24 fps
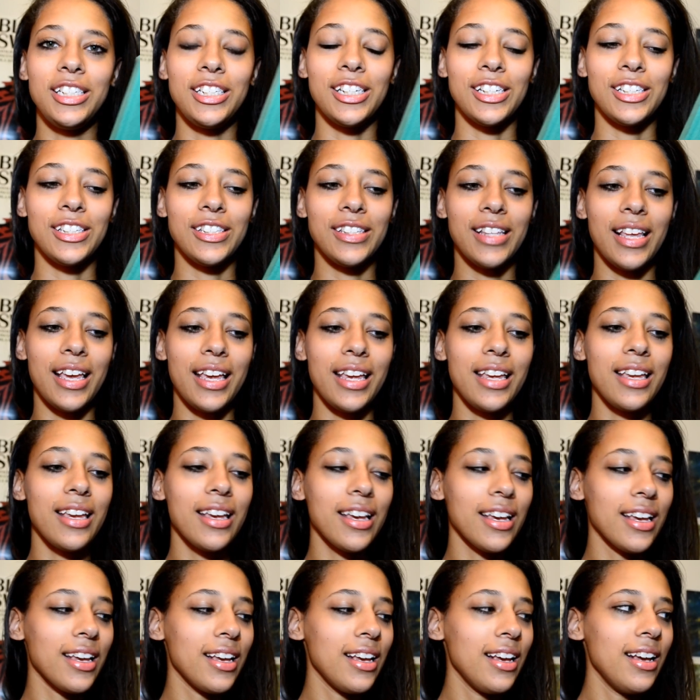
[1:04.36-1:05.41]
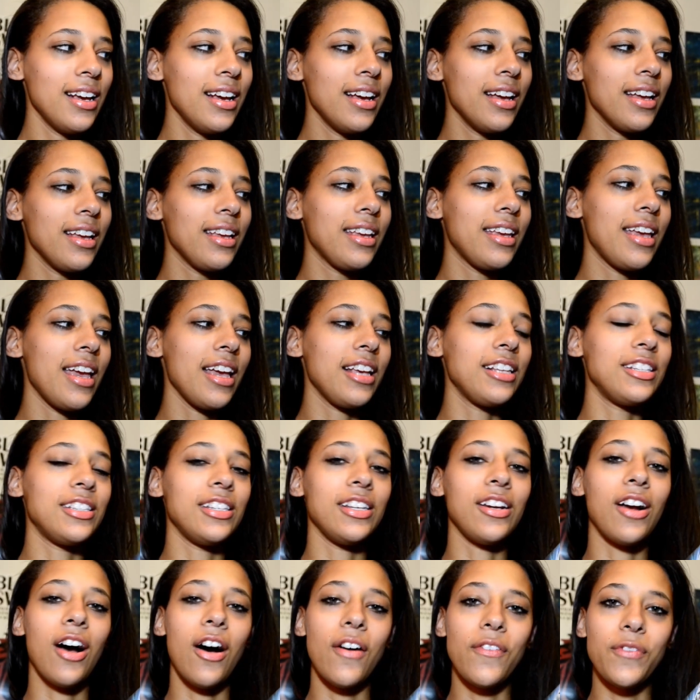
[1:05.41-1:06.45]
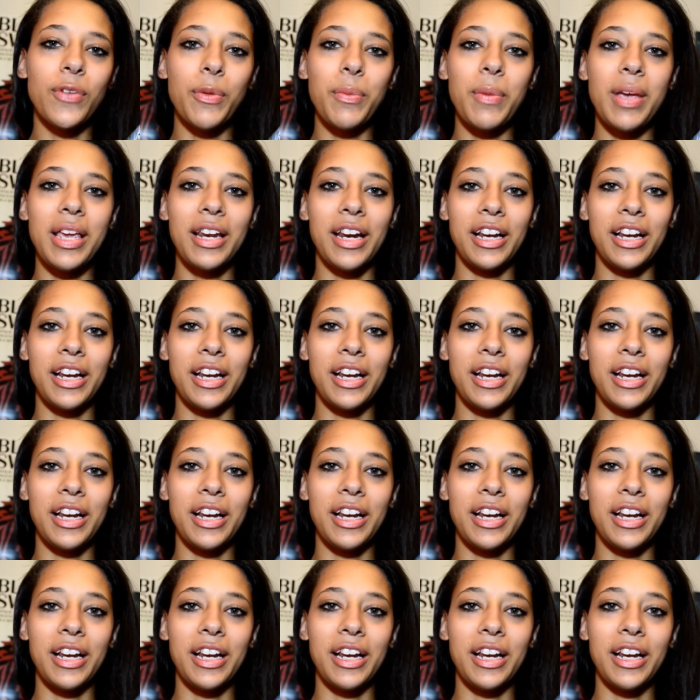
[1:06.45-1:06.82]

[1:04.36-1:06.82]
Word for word: just like kicks it off for me and